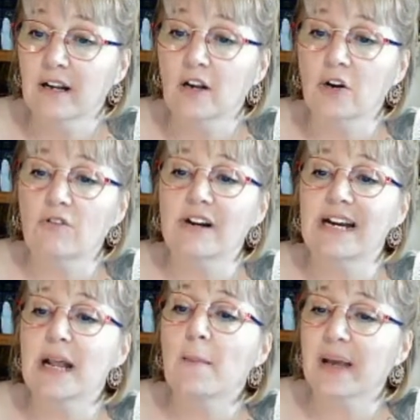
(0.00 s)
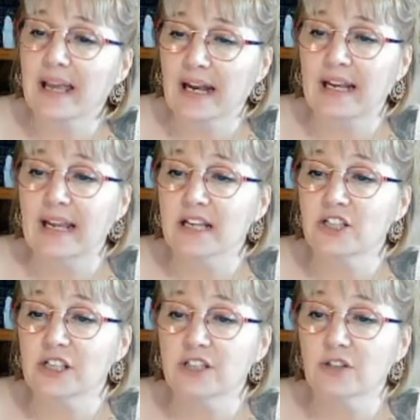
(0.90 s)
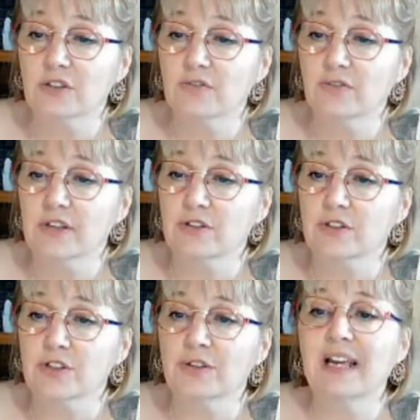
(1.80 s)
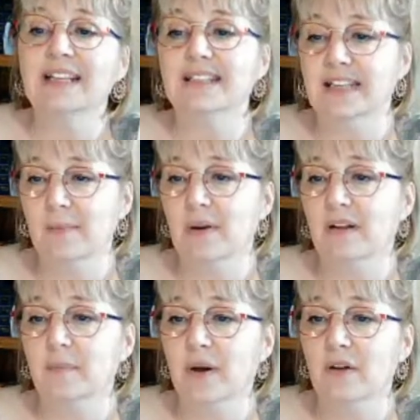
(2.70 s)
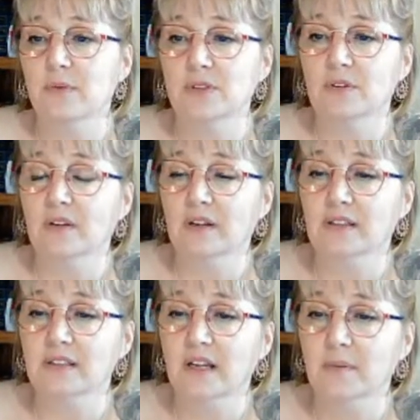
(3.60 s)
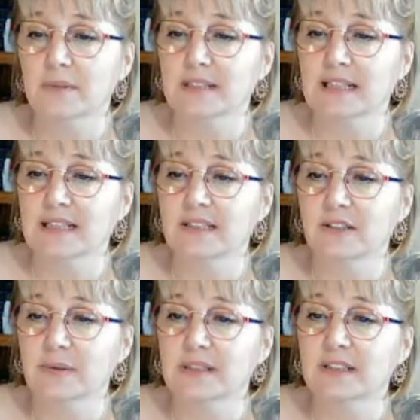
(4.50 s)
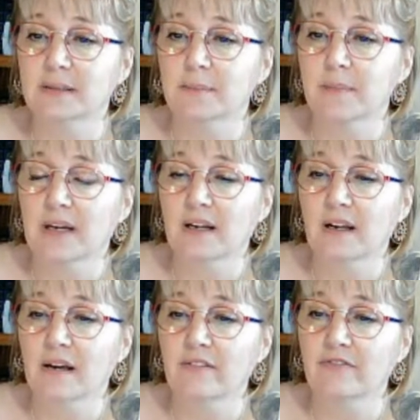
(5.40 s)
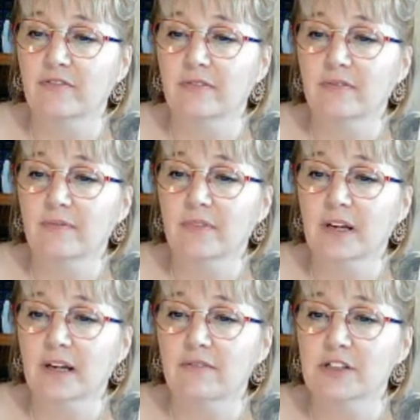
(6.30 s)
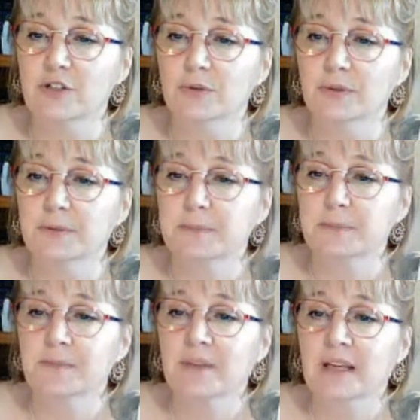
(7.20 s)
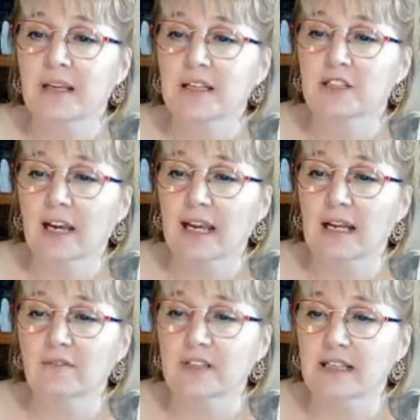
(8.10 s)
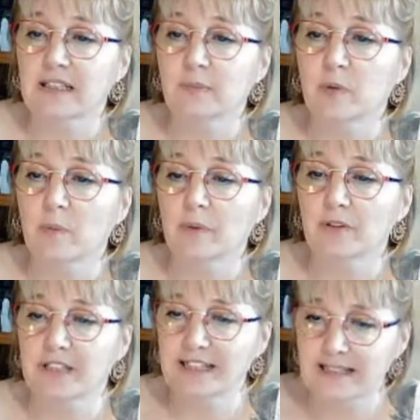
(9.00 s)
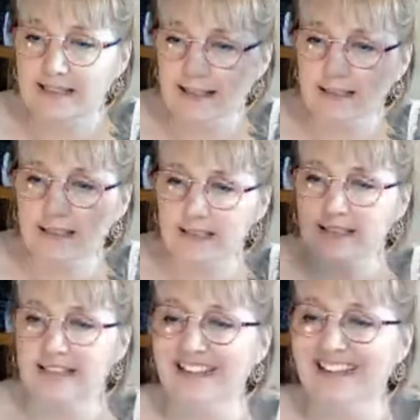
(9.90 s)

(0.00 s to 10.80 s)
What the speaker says: Lorena McKenna, yeah, she's good for ritual. Yes, Damlet Bard was on last night, wasn't he? He's doing some live rituals. Jackie loves 80s pop music. Yes.